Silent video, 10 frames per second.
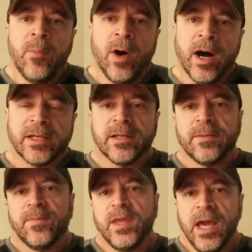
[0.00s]
But
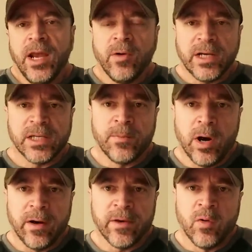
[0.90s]
the interesting
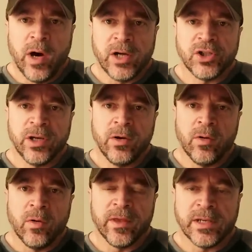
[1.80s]
part of the question
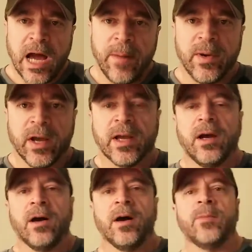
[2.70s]
or the topic
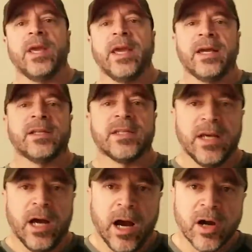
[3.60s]
is,
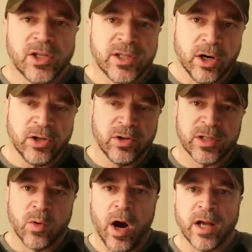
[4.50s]
are Zercher
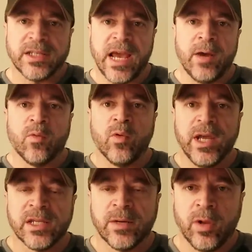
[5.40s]
squats a
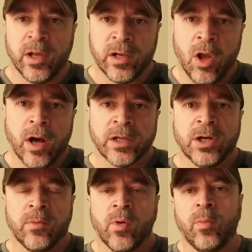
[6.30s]
reasonable and
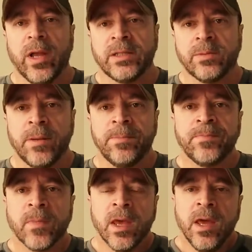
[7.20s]
long-term replacement
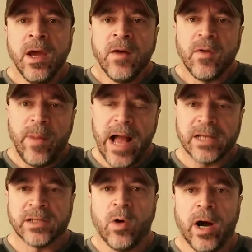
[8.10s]
for
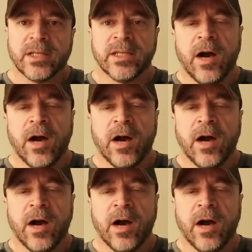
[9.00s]
back squats?